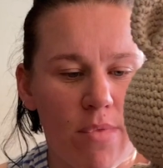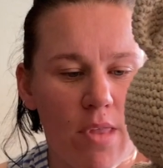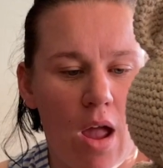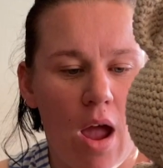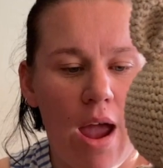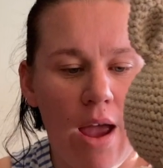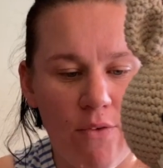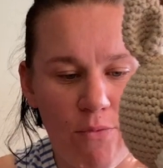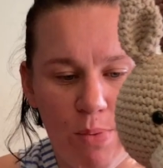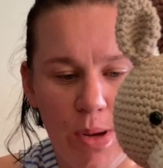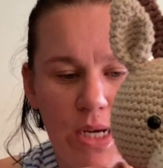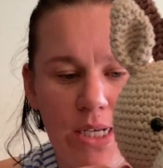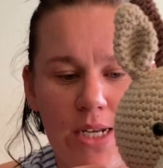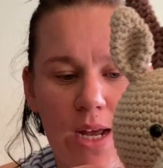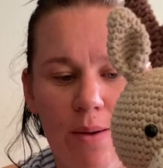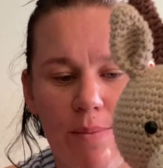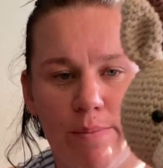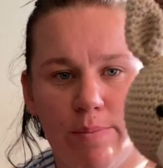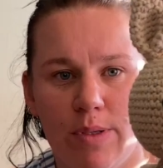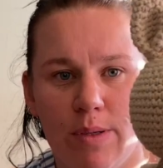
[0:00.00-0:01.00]
have picked
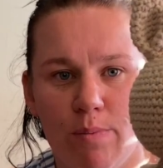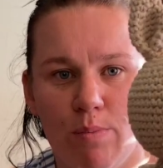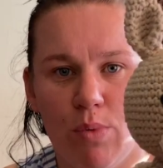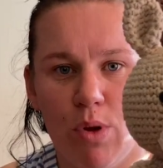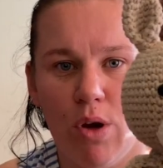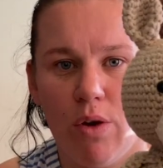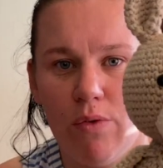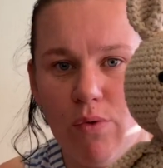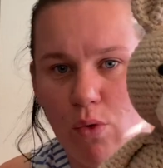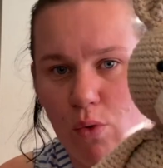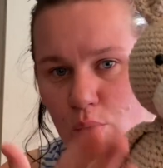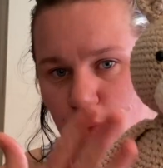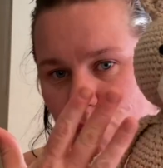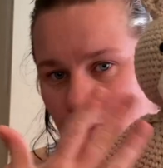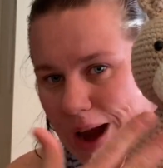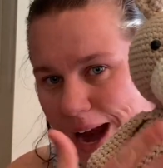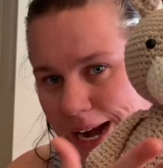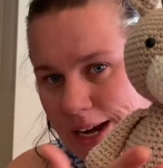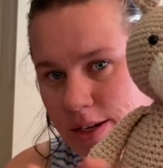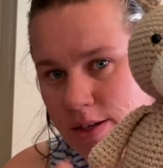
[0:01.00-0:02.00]
up some beautiful
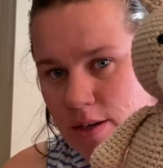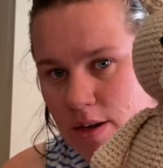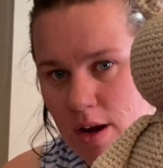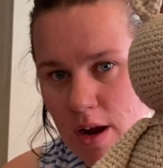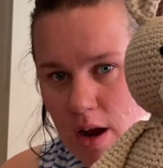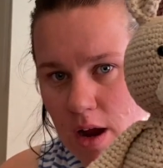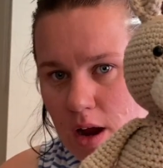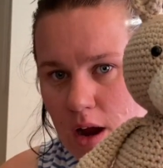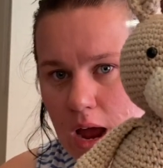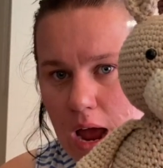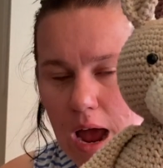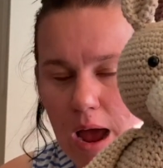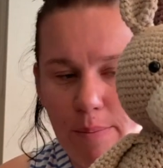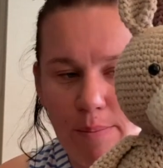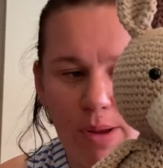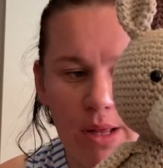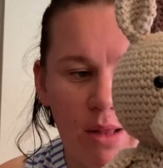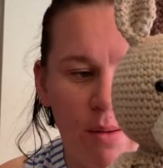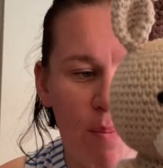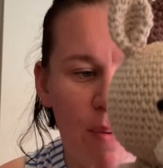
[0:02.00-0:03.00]
red.
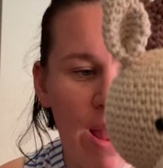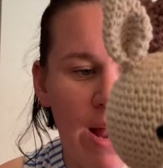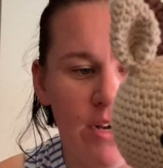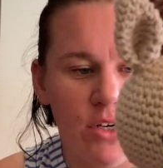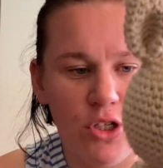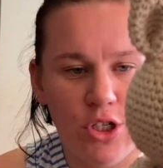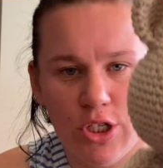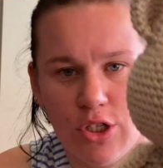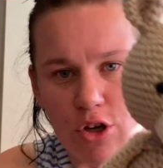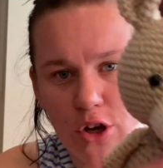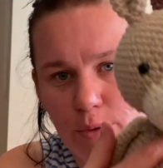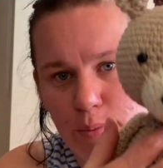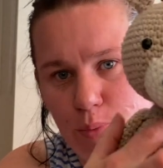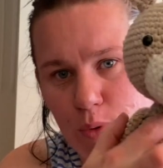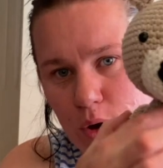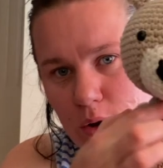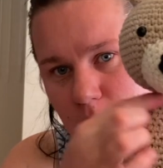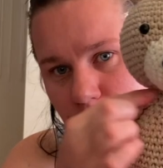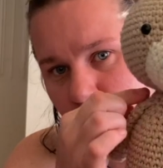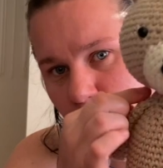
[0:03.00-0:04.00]
In the pattern, she's got a
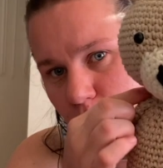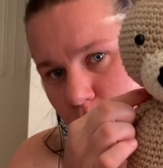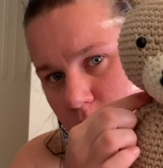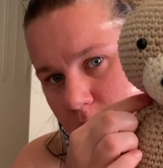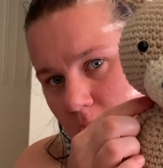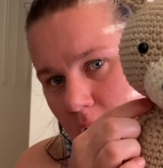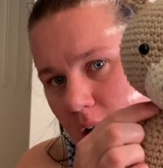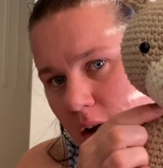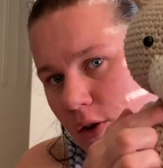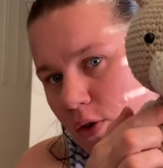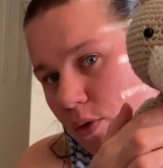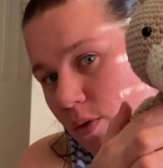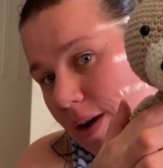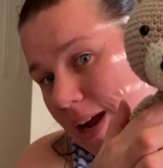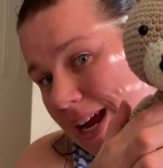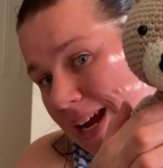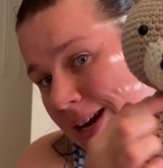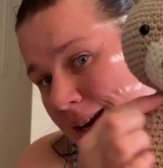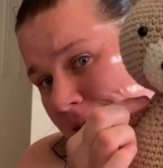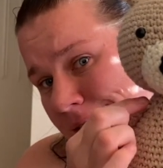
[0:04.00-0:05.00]
beautiful dark
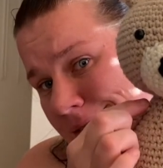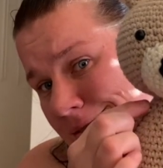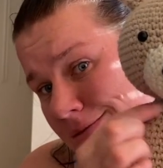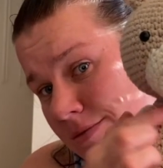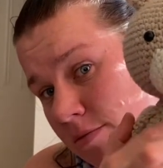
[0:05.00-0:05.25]
green